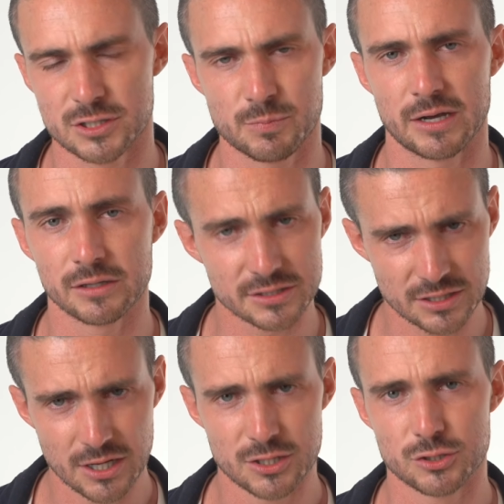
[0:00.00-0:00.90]
spec list.
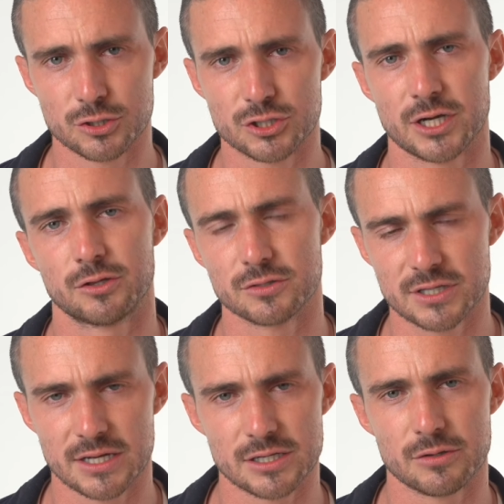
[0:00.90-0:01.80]
So you should check those
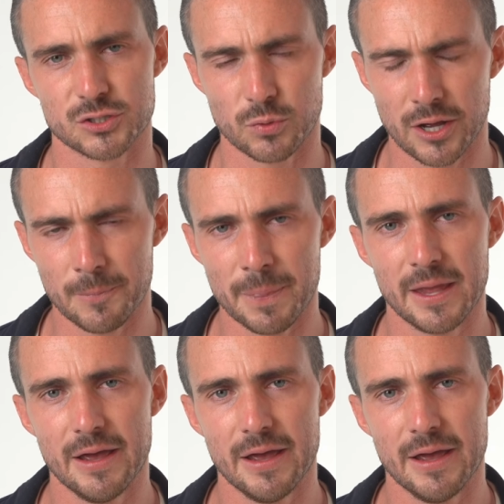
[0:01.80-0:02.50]
guys out as well.